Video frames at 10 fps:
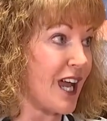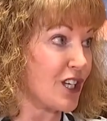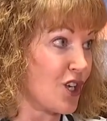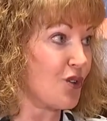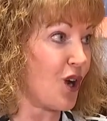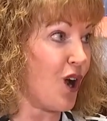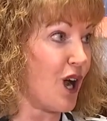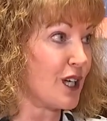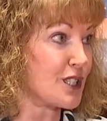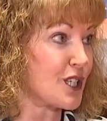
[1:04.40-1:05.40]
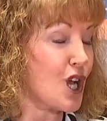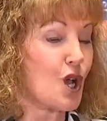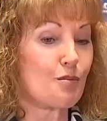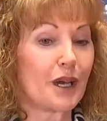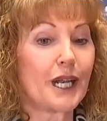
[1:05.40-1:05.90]
at no cost,
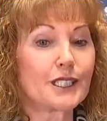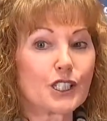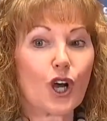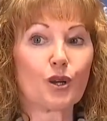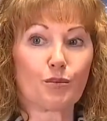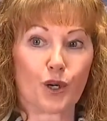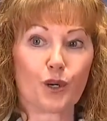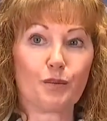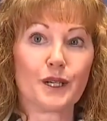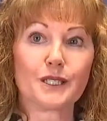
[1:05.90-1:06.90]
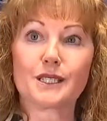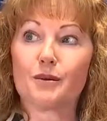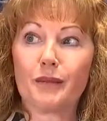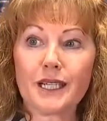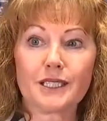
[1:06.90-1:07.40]
but it's on purpose that many